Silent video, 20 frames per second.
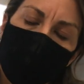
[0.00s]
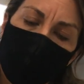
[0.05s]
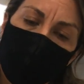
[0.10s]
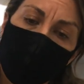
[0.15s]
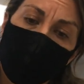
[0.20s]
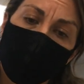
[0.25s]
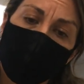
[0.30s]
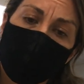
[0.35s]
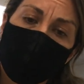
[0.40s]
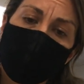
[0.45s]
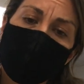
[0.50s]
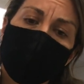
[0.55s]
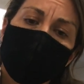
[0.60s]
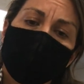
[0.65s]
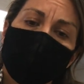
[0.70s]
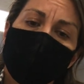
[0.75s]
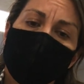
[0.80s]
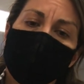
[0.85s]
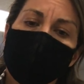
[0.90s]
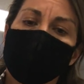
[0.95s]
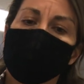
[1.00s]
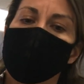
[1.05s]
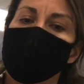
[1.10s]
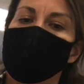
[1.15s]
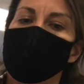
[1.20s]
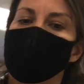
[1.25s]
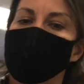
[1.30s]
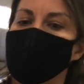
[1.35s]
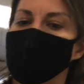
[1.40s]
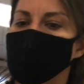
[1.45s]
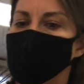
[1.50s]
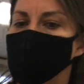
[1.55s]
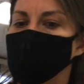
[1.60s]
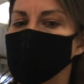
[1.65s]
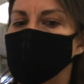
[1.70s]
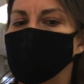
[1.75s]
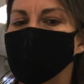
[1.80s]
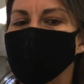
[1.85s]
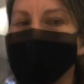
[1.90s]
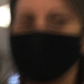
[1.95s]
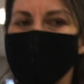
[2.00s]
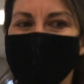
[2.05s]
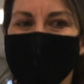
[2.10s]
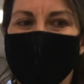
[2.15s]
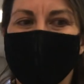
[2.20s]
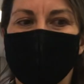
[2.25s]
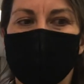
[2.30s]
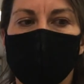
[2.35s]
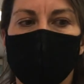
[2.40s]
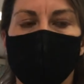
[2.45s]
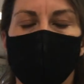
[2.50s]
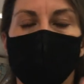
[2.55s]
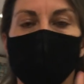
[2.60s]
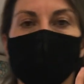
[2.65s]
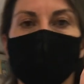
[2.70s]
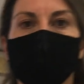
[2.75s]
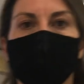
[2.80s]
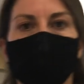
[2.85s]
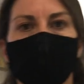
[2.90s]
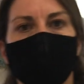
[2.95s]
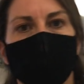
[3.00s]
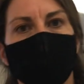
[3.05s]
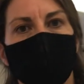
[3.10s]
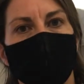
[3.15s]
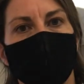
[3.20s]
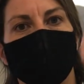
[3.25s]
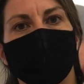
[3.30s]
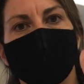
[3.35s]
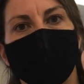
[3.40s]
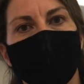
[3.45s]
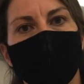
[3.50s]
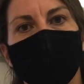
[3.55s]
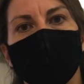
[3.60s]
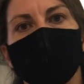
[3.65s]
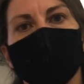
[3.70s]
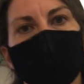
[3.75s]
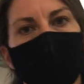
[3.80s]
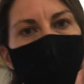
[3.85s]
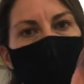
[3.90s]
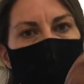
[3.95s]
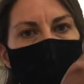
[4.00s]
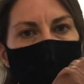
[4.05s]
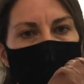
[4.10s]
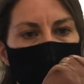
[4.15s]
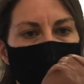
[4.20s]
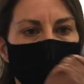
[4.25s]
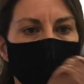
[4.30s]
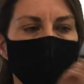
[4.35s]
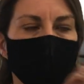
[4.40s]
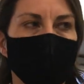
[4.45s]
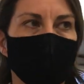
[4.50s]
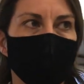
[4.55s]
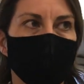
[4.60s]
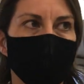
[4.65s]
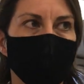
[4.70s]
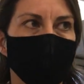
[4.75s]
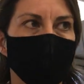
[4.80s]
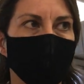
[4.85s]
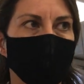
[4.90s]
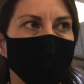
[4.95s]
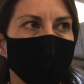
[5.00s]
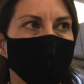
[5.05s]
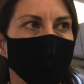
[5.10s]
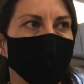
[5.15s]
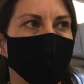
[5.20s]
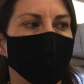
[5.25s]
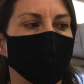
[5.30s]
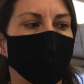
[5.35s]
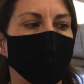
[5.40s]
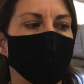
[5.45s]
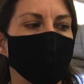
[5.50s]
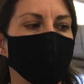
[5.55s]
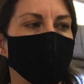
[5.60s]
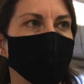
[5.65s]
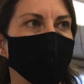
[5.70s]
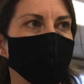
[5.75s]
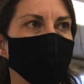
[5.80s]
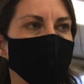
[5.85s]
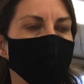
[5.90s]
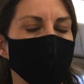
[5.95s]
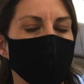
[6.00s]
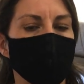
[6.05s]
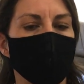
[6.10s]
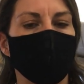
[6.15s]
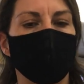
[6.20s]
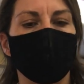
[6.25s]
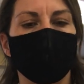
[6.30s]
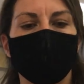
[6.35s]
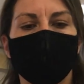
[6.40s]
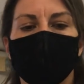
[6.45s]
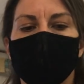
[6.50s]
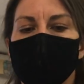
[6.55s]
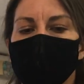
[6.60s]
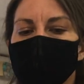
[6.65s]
So first you have to figure out how to make a coil. So you want a good chunk of really soft clay. Okay, super soft.